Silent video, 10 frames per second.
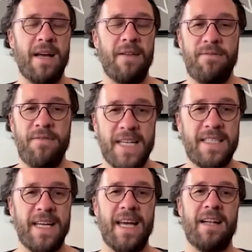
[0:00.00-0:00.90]
and
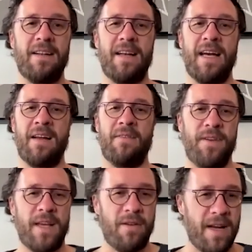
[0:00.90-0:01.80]
fixing it
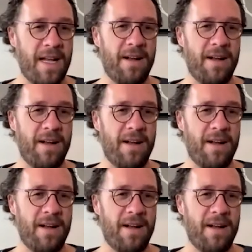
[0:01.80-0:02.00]
and figuring